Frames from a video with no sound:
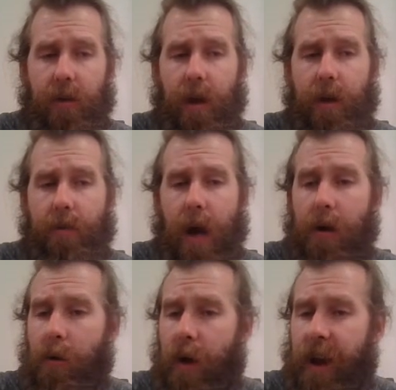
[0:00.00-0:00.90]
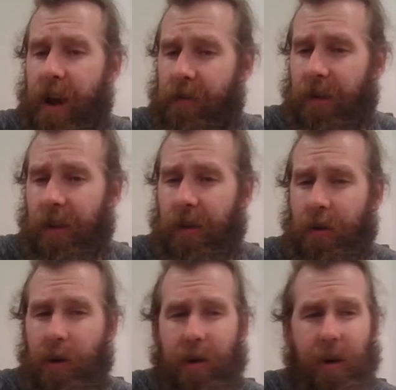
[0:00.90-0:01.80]
Uh, not quite have lethal.
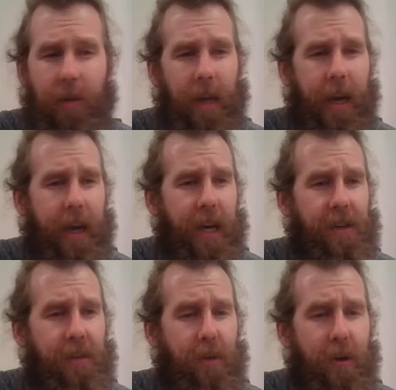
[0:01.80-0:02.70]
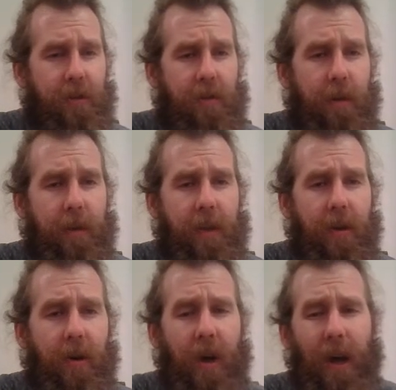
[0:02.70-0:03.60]
We were going to be like 100 points from lethal.